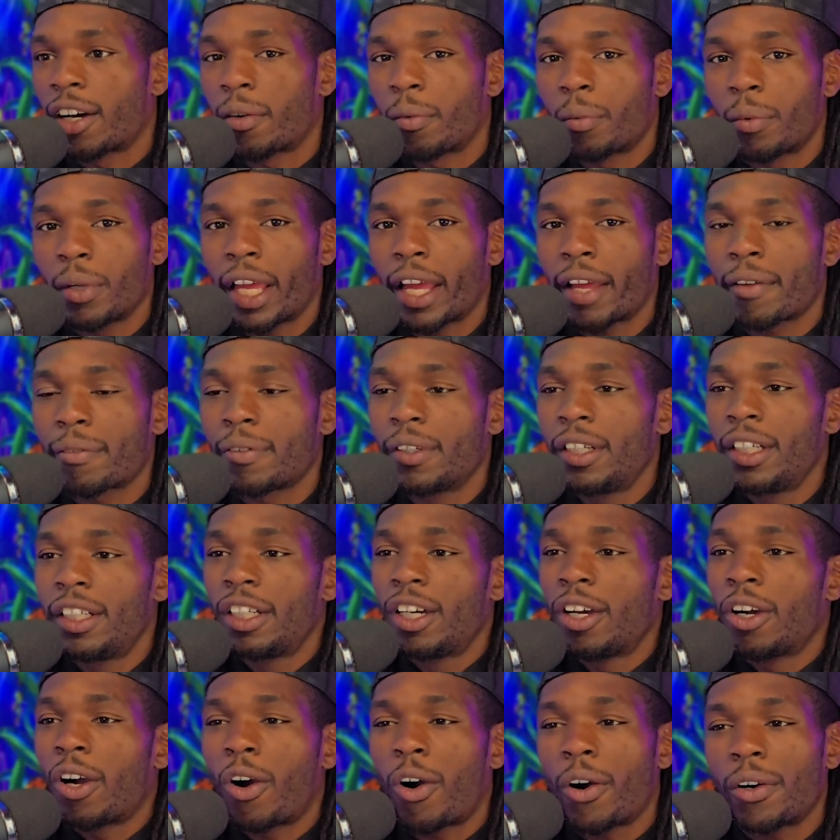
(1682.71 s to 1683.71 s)
We have
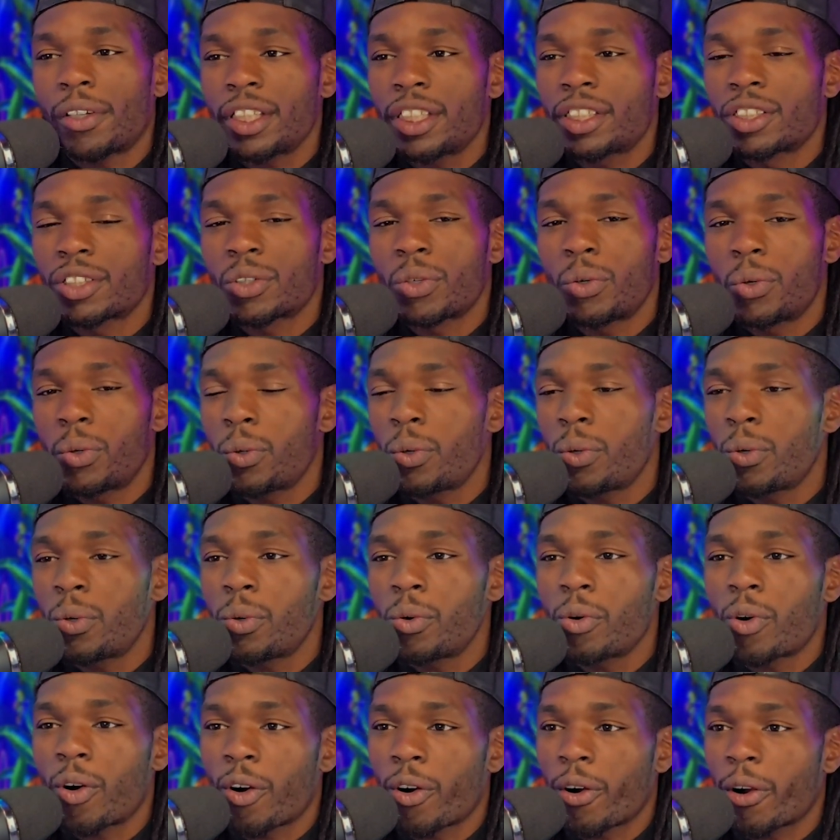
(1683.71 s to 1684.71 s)
all this
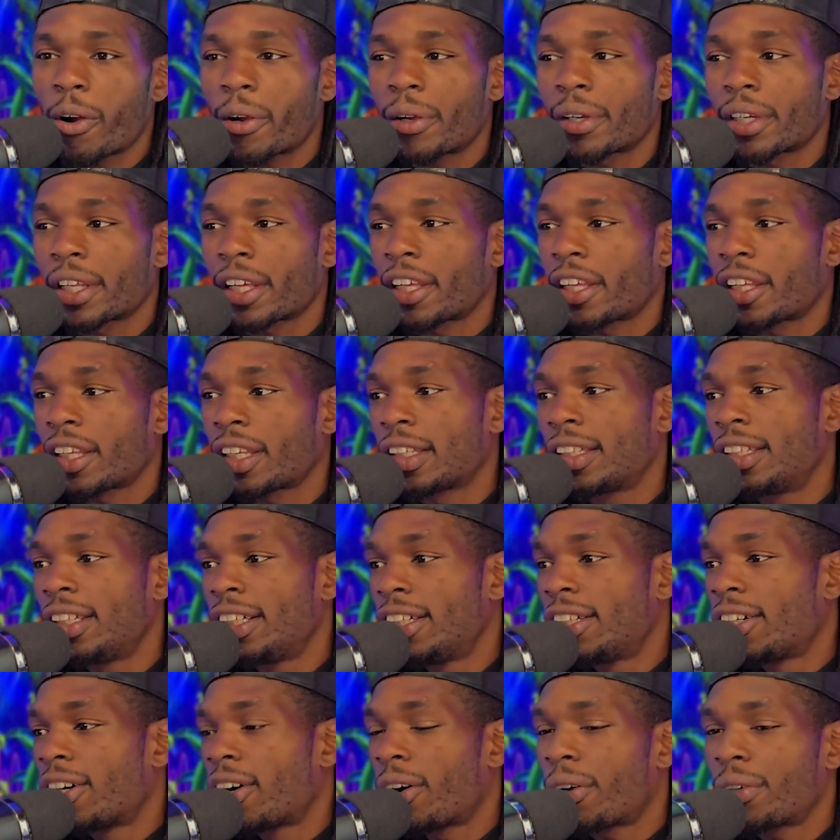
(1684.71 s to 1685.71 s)
cool art, and
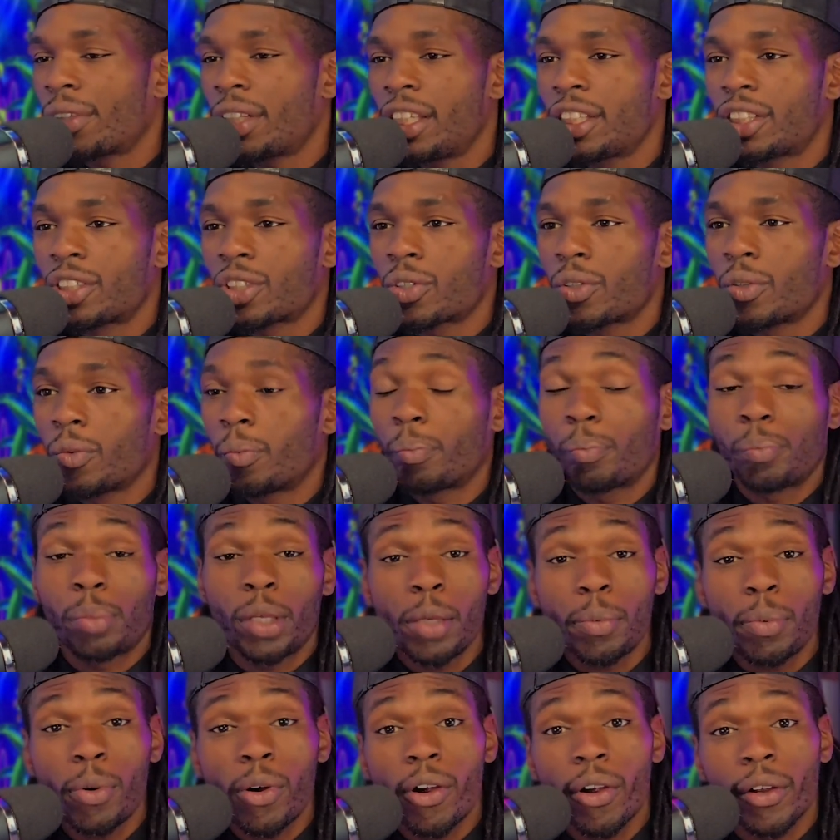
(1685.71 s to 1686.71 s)
all these
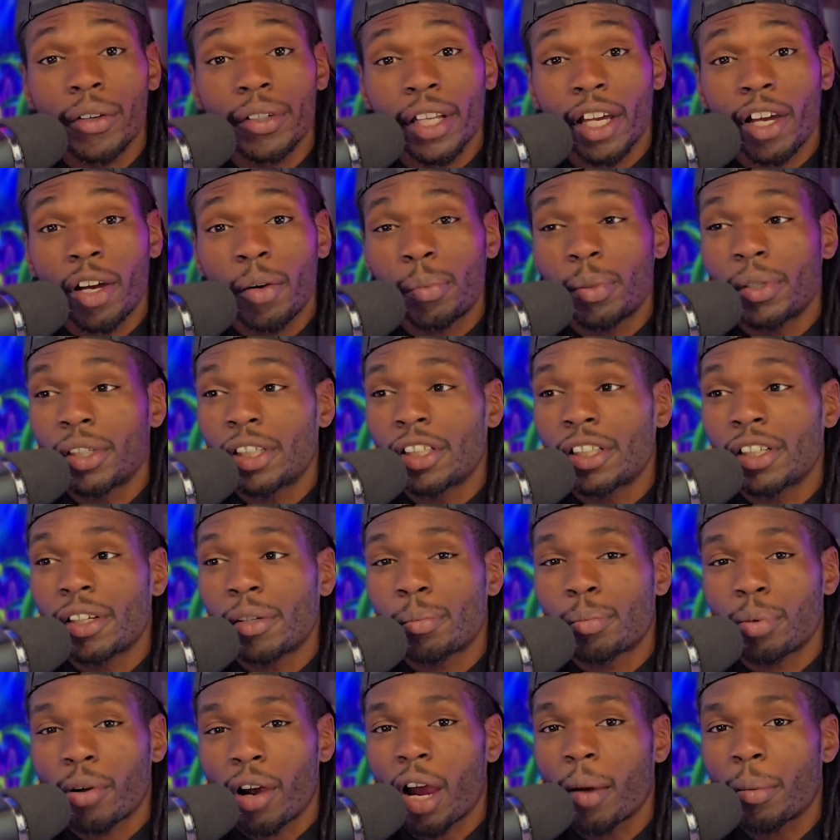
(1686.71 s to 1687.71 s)
people are now putting
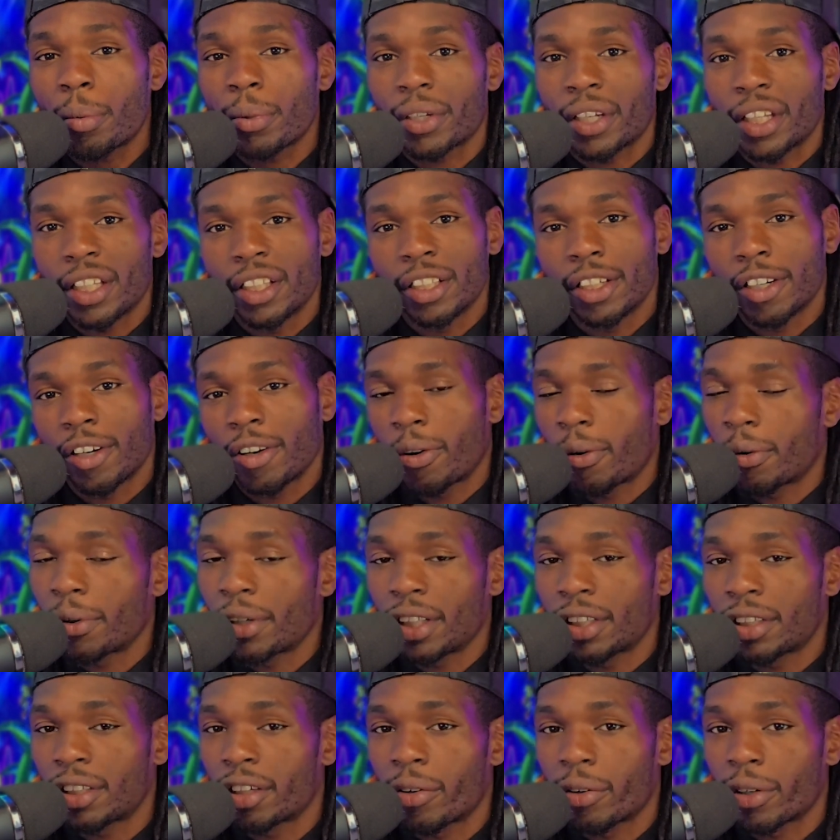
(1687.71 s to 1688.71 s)
their property on
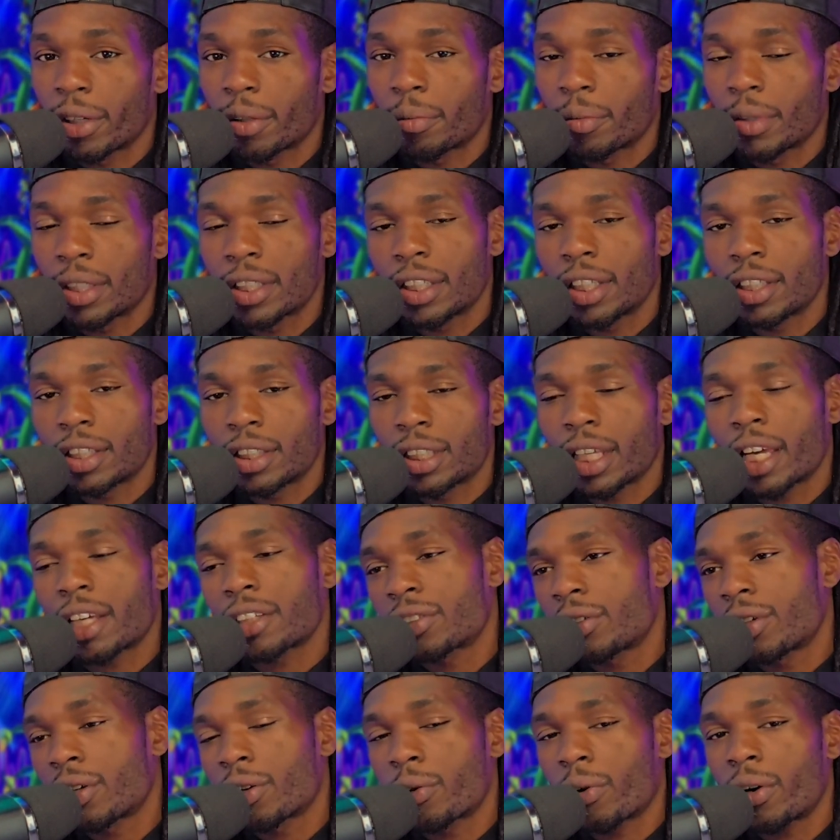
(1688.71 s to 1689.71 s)
Ethereum. It's
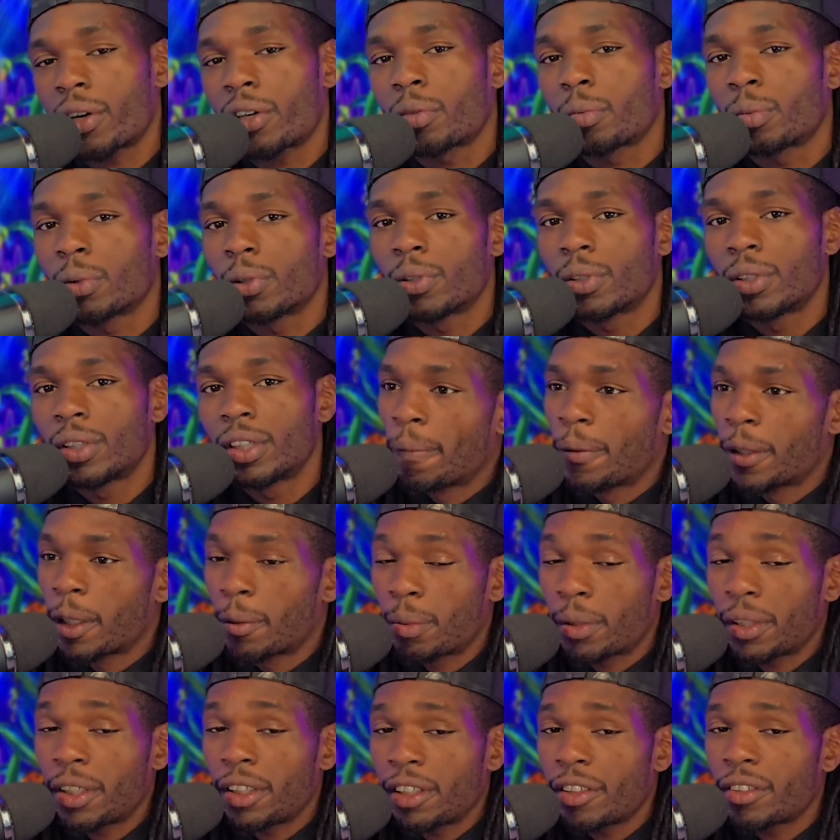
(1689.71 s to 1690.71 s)
actually incredible.
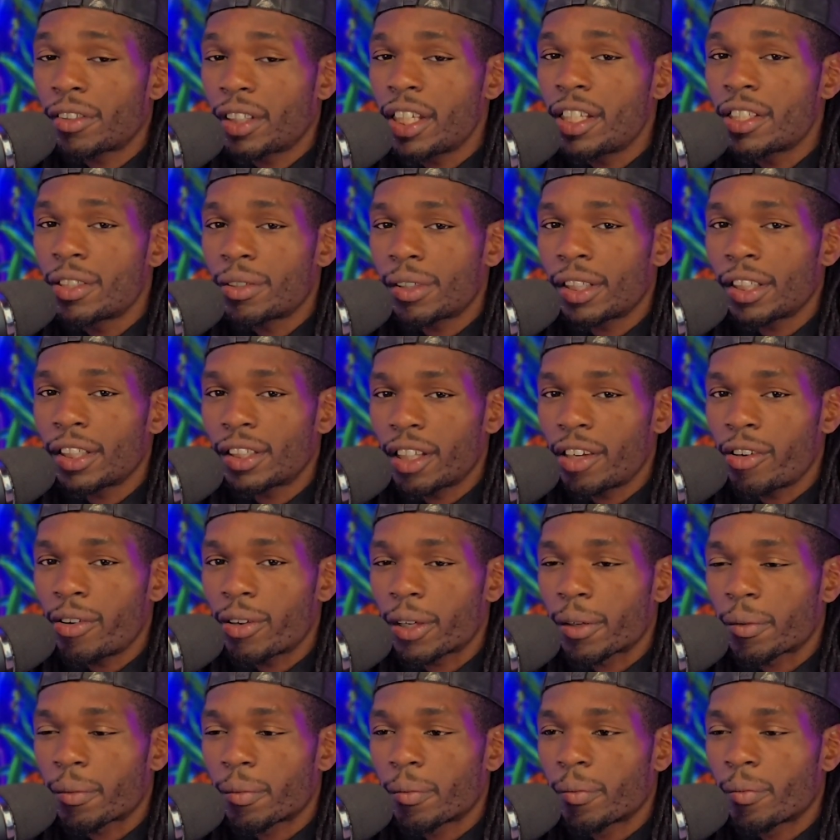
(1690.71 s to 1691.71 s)
They're putting their deeds on
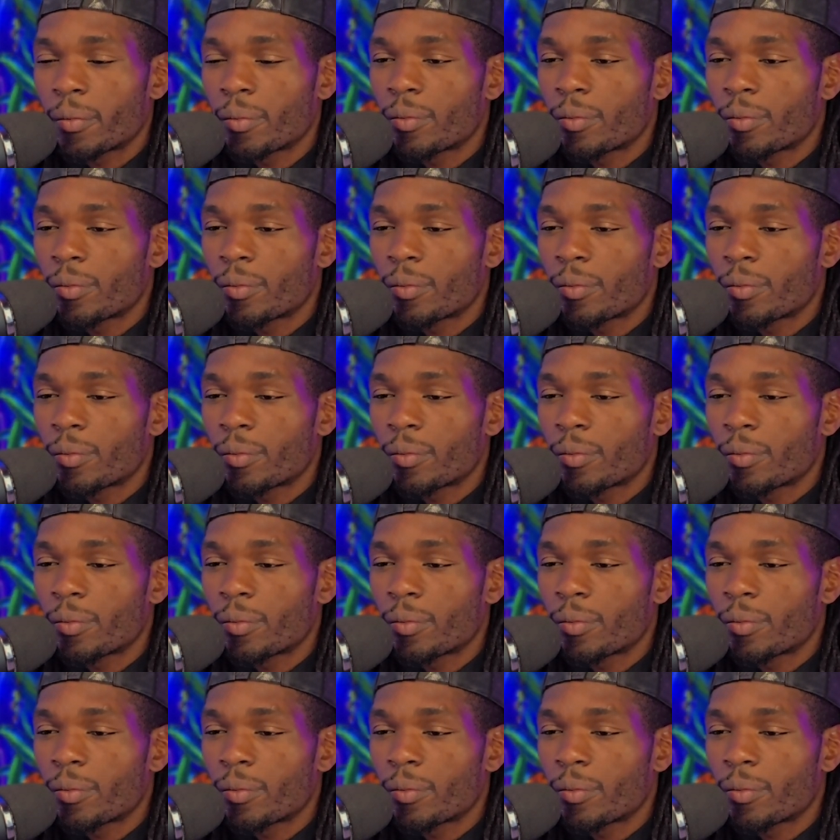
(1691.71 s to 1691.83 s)
Ethereum.